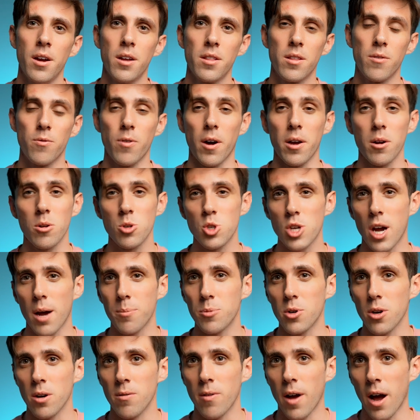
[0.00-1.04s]
The final
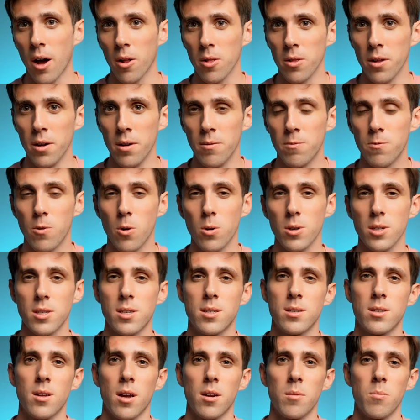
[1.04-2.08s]
chapter of Outlive
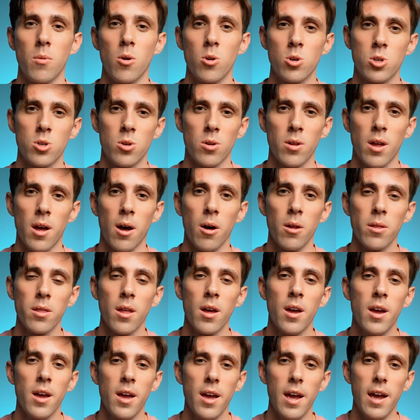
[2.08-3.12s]
focuses on emotional health
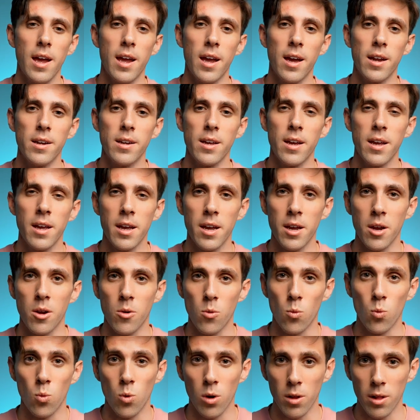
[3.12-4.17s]
and it hit
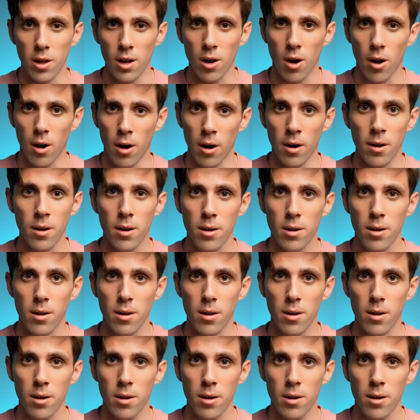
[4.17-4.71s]
really hard.